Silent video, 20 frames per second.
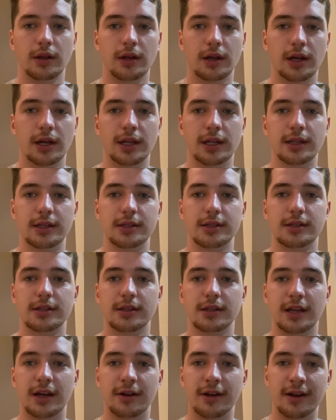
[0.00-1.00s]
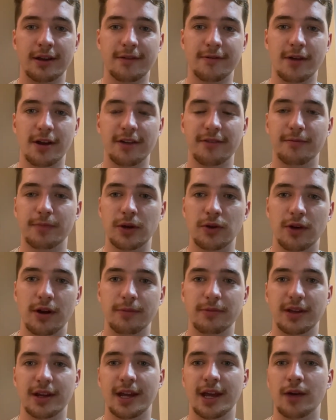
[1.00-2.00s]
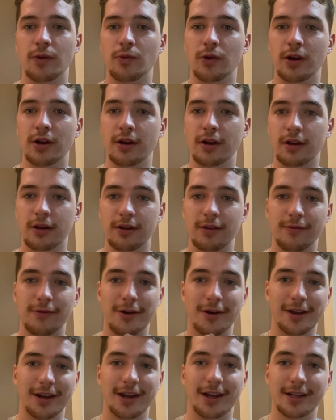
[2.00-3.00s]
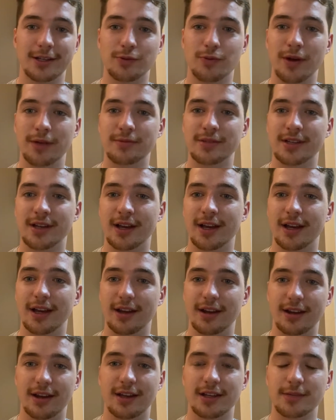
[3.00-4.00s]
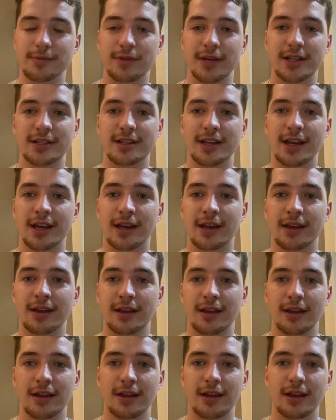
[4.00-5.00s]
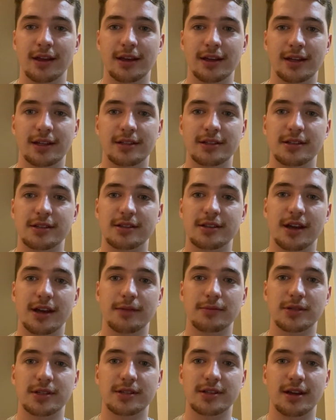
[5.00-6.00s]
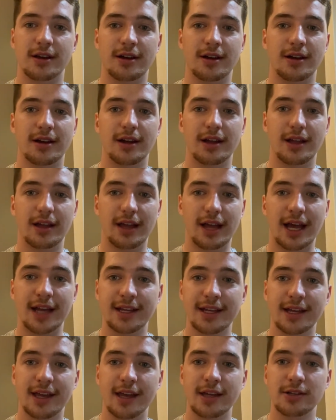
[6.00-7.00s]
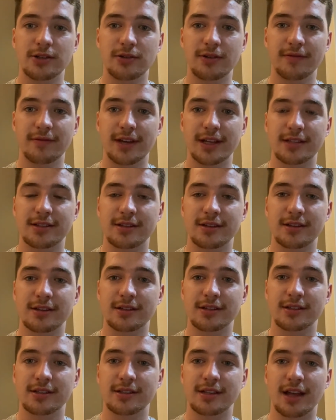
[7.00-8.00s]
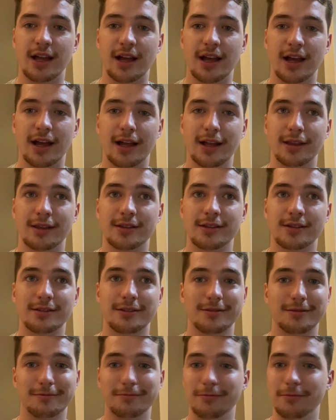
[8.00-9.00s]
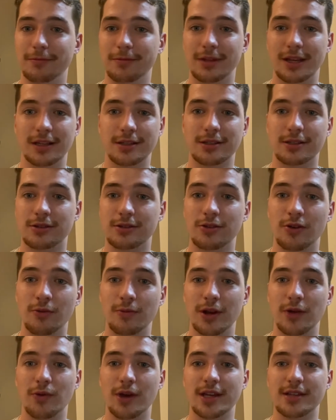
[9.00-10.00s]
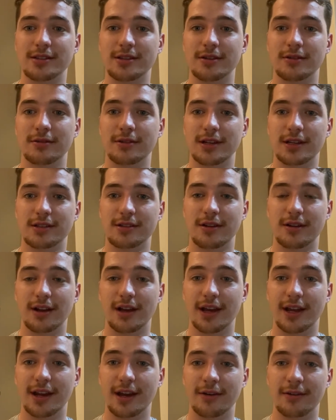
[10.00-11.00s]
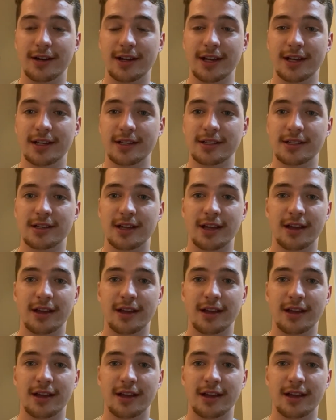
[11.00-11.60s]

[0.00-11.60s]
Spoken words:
And now that you've kind of built up your network, you've got a nice website and a nice pitch deck, it's time to start adding angel investors. And there's so many ways to do this online nowadays.